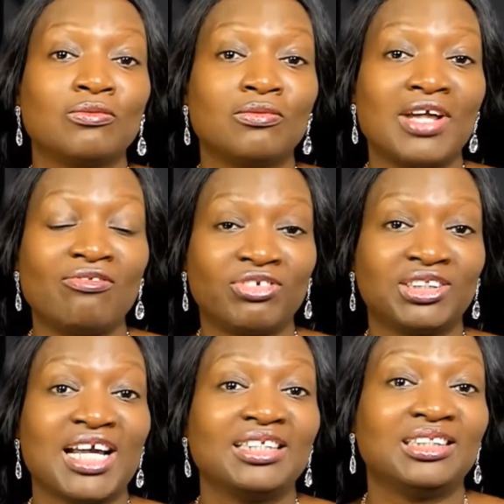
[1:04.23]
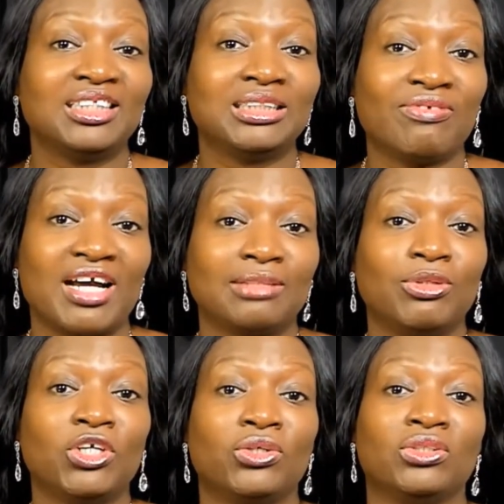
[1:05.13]
emphasize this fact
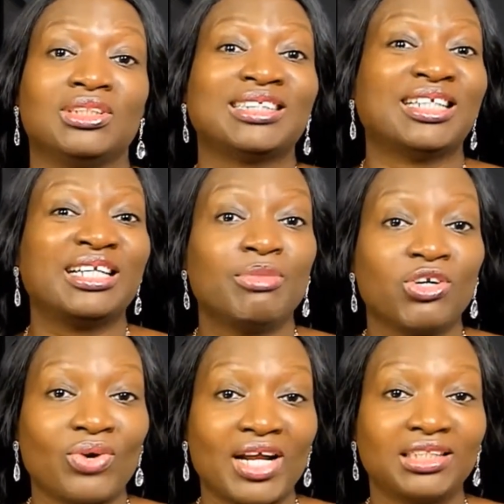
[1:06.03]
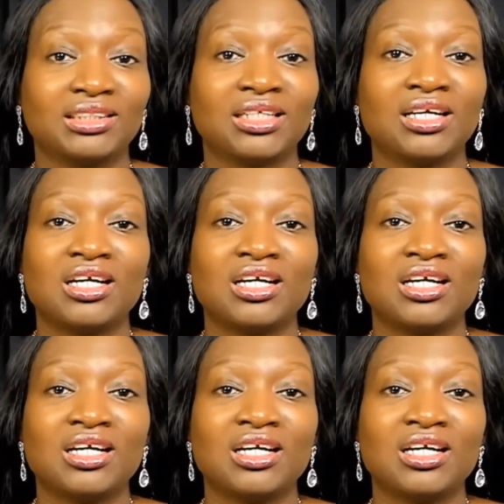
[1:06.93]
because as an immigrant,